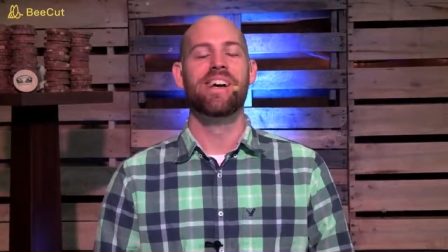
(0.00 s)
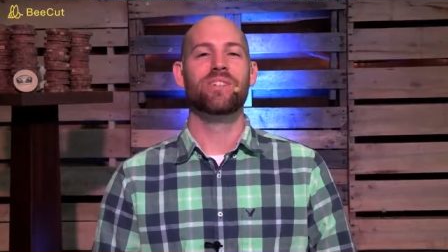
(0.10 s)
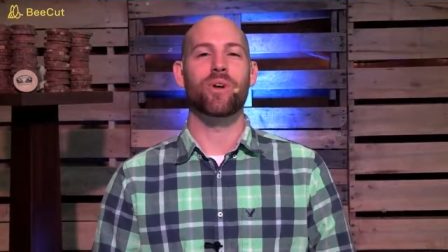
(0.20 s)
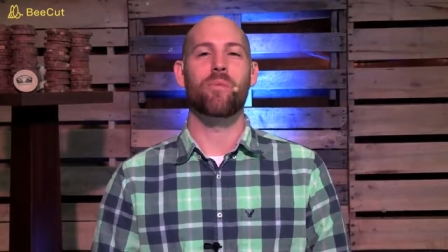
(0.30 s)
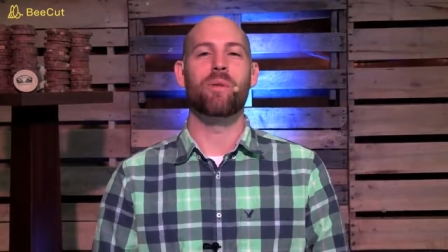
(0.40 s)

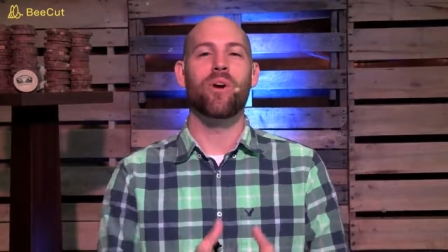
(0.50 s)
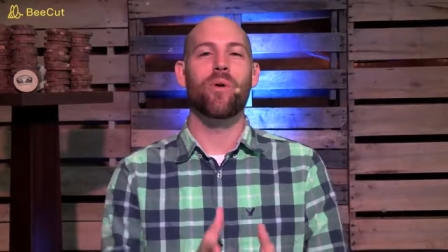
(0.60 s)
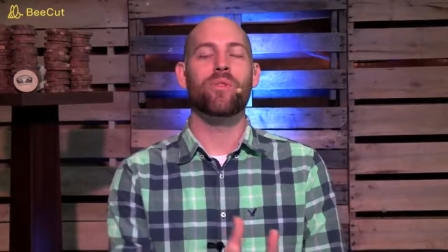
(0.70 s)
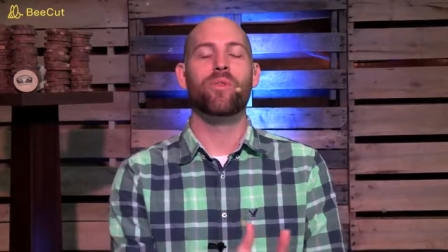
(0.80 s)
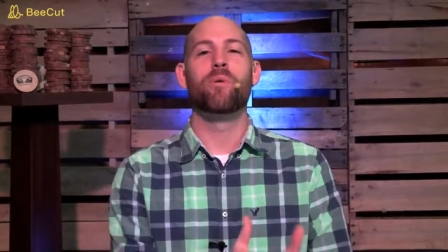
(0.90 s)
So we've been
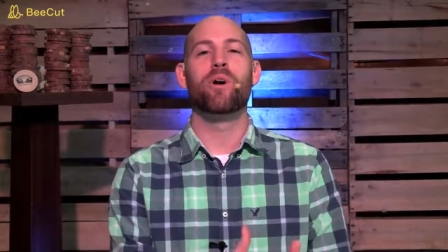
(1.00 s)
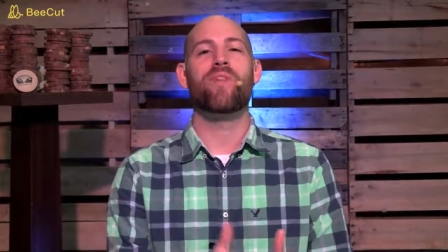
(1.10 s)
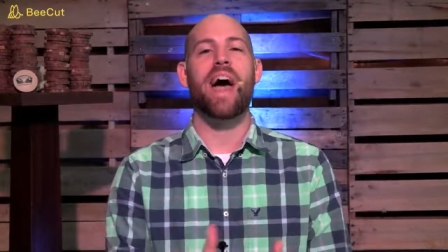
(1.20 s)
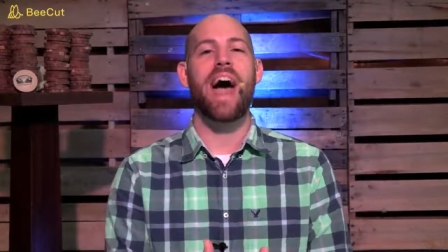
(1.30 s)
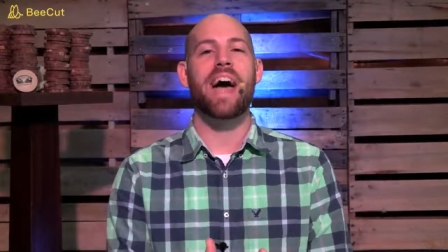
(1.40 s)
going through the book of
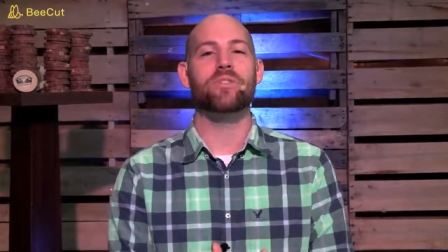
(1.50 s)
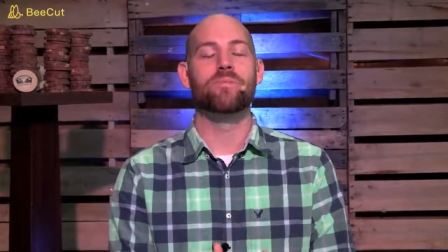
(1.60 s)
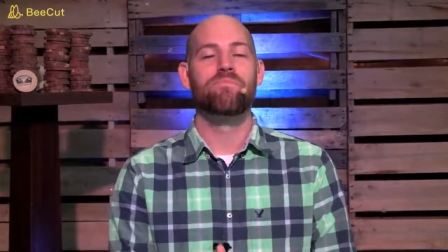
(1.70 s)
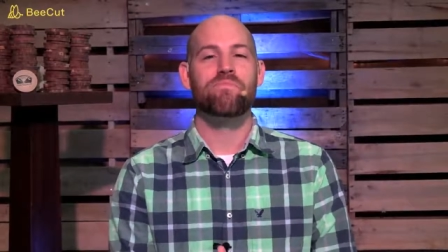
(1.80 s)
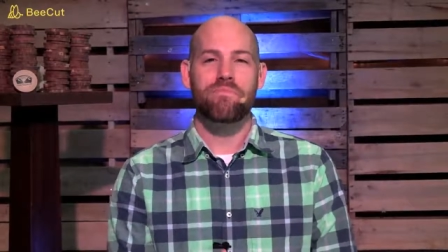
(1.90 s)
Acts.
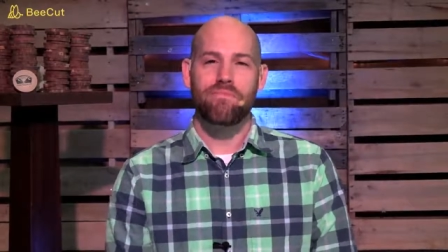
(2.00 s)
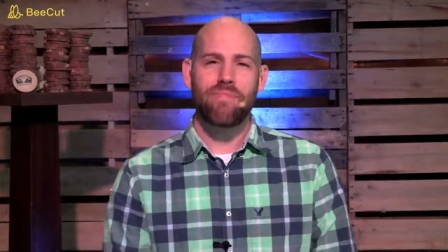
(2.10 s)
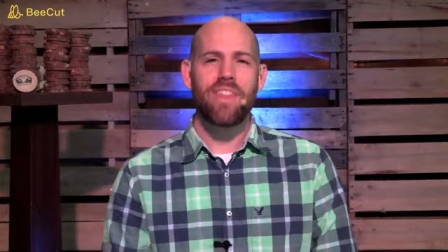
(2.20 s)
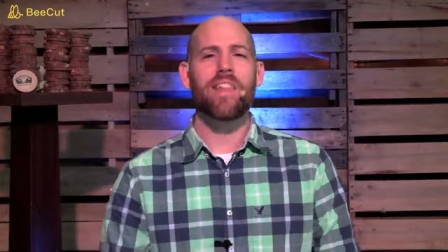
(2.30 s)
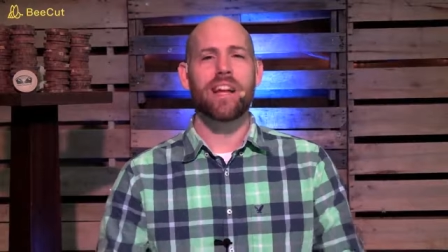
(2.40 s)

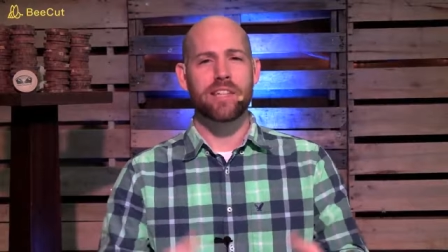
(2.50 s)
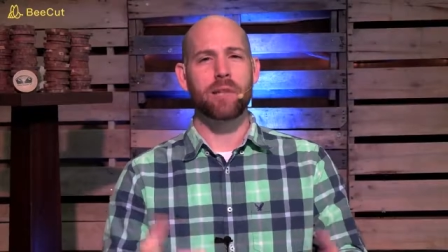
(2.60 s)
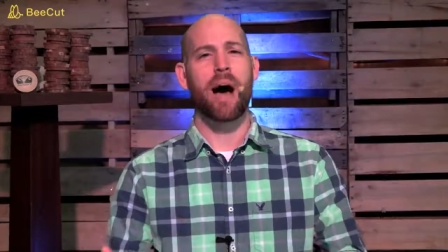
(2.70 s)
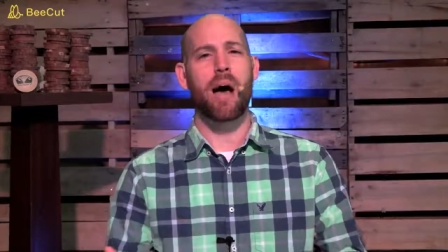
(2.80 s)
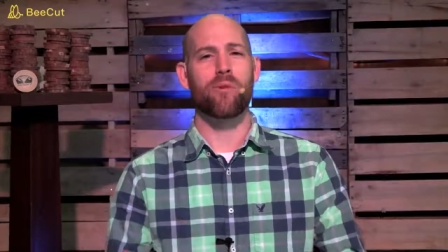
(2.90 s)
That's in the
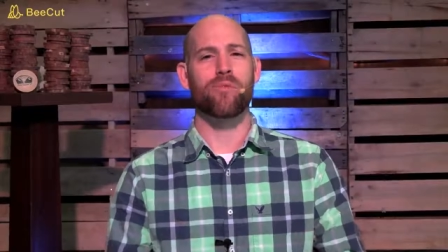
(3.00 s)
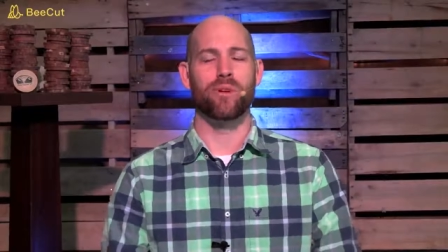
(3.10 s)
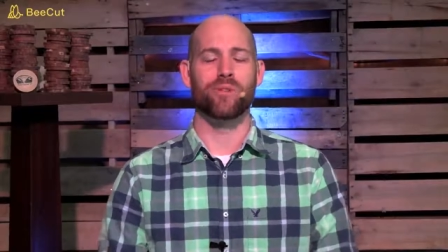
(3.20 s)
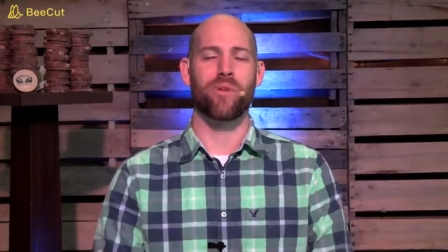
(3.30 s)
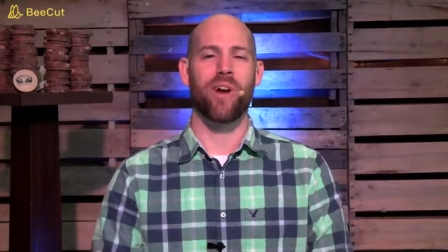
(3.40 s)
Bible for
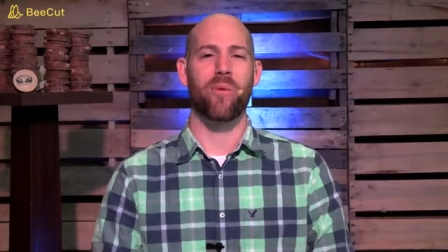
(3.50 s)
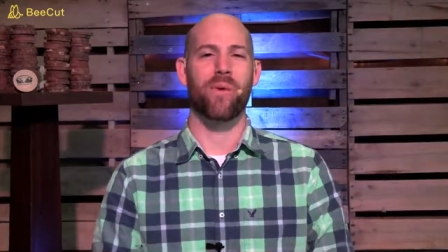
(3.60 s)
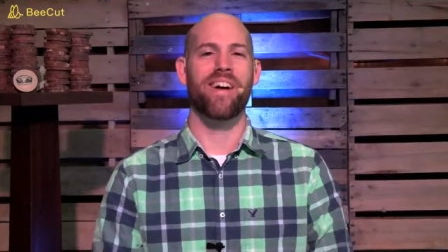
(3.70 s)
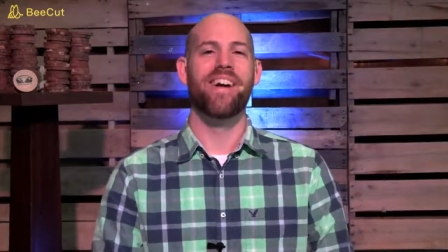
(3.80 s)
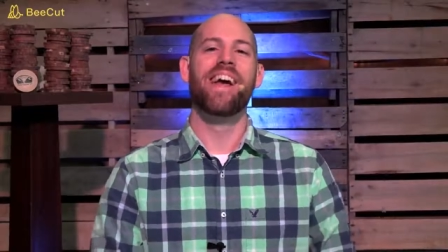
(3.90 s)
those of you who are not
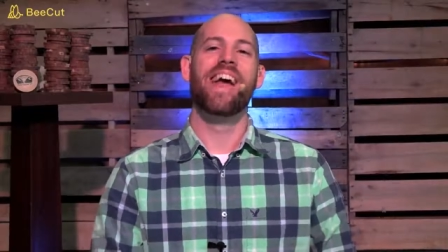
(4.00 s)
aware.